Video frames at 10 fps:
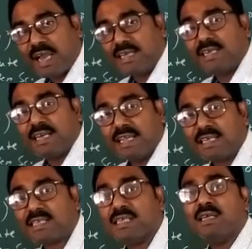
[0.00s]
and
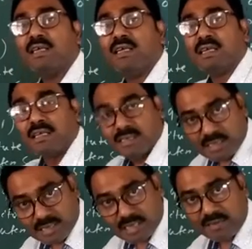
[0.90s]
less
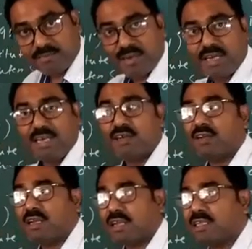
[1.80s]
system-friendly or
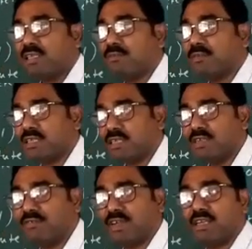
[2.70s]
less
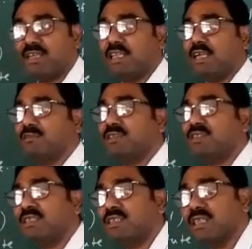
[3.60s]
machine-friendly. That means
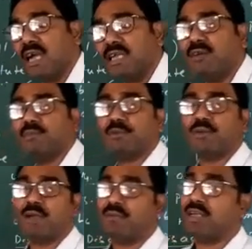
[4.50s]
this kind of
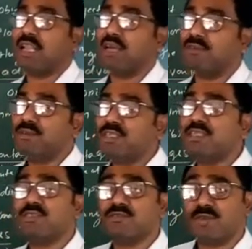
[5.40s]
programming language
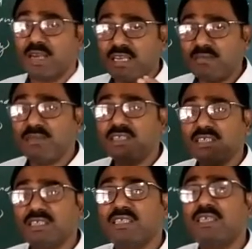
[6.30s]
is very much
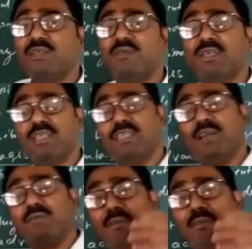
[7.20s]
easier to understand